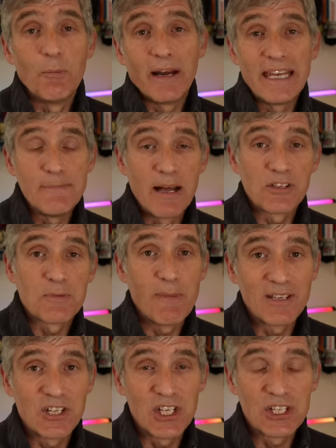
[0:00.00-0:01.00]
my emails and
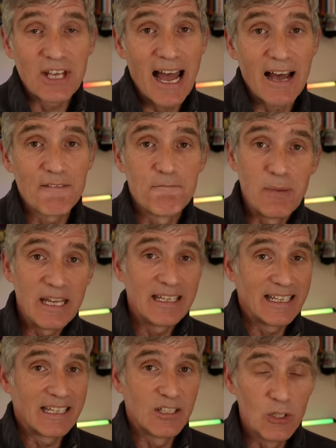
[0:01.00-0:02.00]
messages have been
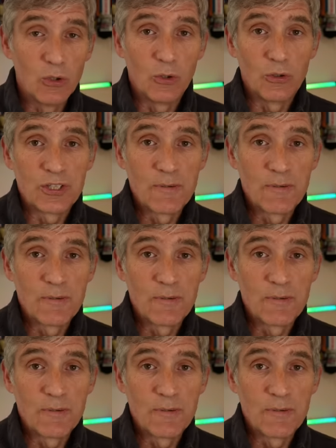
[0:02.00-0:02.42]
ignored.